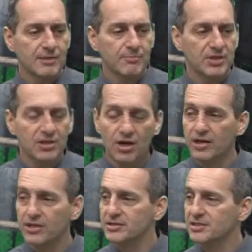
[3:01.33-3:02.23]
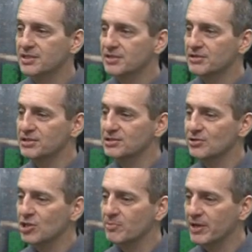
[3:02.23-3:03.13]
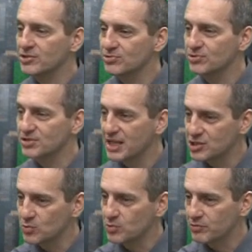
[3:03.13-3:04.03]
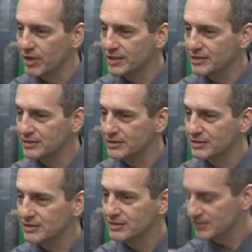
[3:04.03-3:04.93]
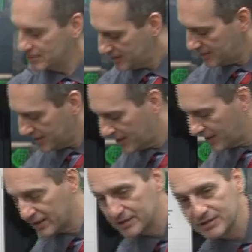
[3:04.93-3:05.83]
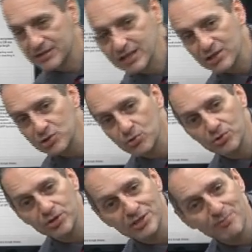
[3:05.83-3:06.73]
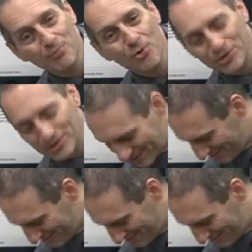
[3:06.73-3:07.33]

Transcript: Because this is all about your schedule, right? And schedule is important.